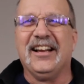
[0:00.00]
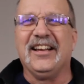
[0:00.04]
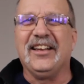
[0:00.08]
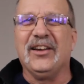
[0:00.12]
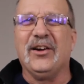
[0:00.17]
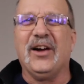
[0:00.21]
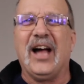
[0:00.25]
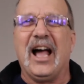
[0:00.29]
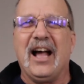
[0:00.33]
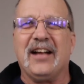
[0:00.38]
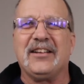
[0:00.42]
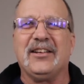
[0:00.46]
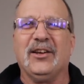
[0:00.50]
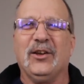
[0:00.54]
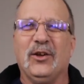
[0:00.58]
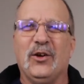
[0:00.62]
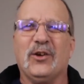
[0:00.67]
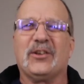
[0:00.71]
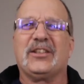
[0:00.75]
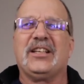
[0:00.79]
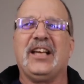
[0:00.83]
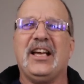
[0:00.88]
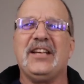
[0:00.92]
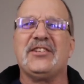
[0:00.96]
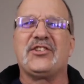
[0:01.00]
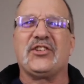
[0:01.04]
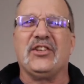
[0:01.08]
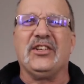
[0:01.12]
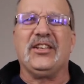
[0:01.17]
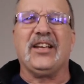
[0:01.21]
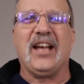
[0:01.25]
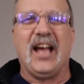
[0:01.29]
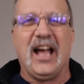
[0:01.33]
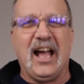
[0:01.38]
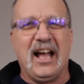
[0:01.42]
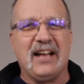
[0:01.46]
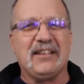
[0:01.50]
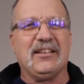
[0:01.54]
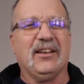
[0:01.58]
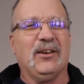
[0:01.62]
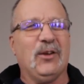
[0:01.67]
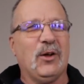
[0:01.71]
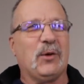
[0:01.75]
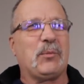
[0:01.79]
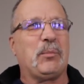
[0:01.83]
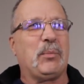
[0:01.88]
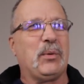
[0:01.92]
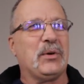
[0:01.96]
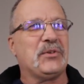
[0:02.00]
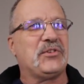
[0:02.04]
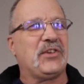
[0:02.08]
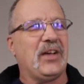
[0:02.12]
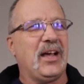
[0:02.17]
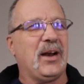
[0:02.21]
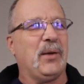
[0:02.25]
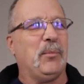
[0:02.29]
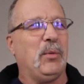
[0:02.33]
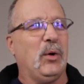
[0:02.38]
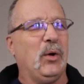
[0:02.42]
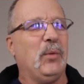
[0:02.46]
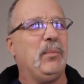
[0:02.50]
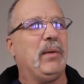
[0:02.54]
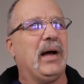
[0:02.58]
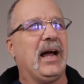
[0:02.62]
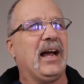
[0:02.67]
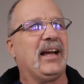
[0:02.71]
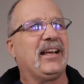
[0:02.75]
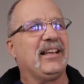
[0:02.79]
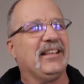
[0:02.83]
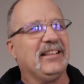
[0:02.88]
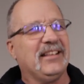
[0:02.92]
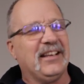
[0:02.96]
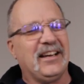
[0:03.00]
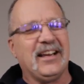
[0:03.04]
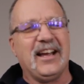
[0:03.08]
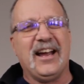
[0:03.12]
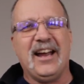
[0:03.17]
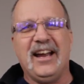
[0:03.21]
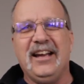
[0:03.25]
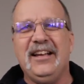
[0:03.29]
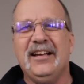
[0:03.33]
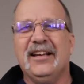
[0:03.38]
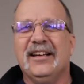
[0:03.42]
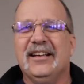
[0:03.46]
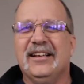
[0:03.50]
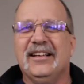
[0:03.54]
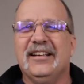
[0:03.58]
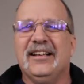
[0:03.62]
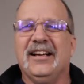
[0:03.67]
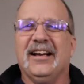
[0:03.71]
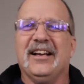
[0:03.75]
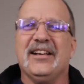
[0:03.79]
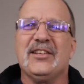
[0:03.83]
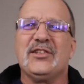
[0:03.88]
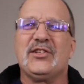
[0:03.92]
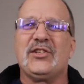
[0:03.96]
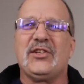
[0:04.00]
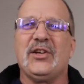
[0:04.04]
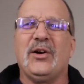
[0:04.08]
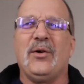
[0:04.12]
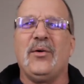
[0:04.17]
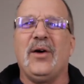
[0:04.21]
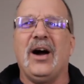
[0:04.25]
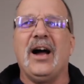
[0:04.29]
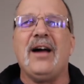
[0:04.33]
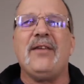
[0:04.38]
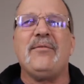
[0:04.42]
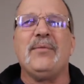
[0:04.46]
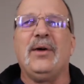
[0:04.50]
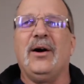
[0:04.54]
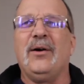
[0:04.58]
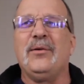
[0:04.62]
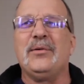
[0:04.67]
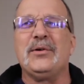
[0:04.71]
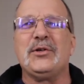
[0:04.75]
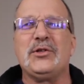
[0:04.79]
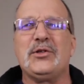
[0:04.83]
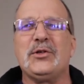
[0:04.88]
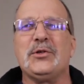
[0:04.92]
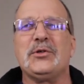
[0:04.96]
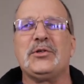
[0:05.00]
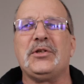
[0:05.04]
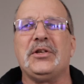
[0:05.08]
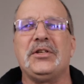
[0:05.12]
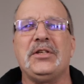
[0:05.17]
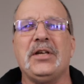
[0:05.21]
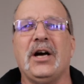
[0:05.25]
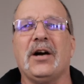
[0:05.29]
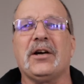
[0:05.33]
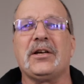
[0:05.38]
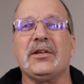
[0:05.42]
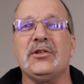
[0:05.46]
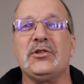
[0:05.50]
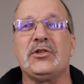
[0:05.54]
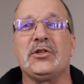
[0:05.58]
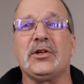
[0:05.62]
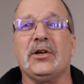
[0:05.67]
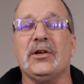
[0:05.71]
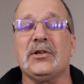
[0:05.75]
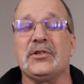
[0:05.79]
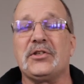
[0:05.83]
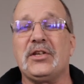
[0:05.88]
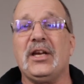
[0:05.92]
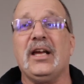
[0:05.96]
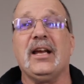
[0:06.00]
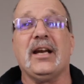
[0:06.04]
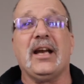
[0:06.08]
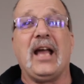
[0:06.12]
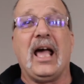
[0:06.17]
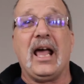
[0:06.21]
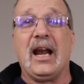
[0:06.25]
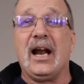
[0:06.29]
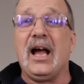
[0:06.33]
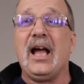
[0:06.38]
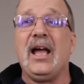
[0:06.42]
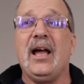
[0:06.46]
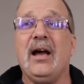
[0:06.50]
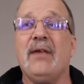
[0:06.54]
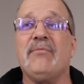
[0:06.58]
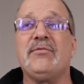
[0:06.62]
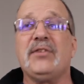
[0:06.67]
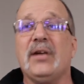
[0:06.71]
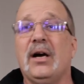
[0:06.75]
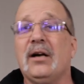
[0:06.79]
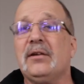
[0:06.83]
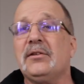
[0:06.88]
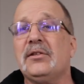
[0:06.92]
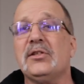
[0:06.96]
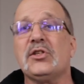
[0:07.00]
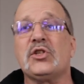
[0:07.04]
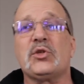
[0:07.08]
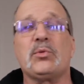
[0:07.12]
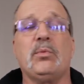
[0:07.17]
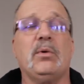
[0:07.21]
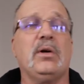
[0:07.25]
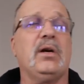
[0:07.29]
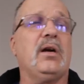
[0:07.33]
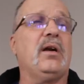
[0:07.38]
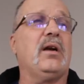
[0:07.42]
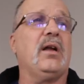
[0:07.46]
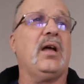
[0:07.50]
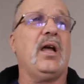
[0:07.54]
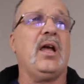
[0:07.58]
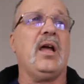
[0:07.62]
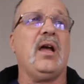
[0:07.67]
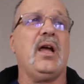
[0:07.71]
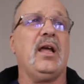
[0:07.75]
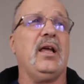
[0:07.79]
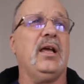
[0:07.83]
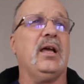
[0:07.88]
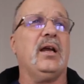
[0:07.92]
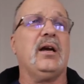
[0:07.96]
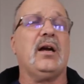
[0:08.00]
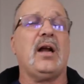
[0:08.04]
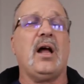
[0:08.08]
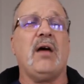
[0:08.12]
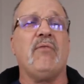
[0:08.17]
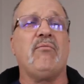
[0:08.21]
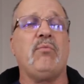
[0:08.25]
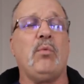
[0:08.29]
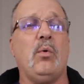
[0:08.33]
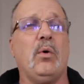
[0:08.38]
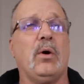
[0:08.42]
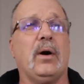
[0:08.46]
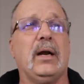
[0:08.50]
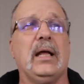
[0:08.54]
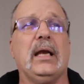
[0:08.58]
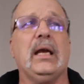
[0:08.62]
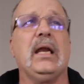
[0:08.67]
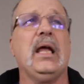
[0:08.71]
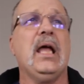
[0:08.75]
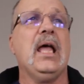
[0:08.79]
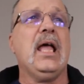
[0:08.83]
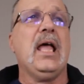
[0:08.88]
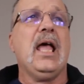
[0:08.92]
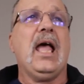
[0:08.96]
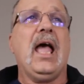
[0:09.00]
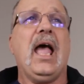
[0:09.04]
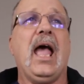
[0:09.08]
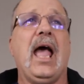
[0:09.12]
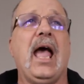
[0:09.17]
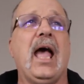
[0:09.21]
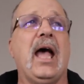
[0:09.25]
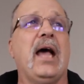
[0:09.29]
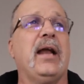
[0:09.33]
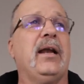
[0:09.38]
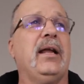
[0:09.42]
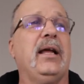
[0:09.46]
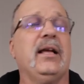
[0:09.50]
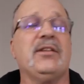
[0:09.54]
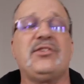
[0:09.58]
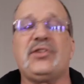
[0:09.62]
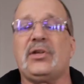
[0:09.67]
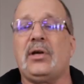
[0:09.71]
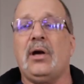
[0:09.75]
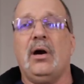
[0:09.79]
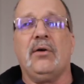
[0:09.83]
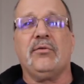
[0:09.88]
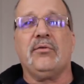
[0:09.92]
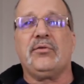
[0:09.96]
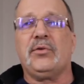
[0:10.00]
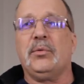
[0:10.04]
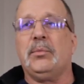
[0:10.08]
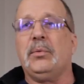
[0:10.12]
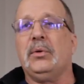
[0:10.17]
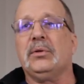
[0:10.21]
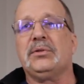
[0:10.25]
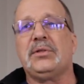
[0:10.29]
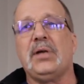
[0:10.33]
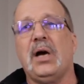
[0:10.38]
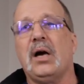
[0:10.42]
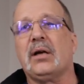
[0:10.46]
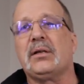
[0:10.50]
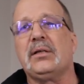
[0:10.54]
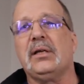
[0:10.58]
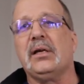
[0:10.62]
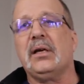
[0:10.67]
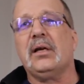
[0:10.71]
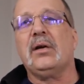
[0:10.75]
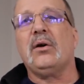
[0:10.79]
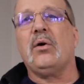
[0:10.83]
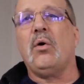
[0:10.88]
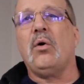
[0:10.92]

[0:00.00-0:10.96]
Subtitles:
You had to look decent. You had to look presentable back in the day. And so I'm always used to tucking shirts in. And I have tucked this one in. I've worn it, and it's comfortable tucked in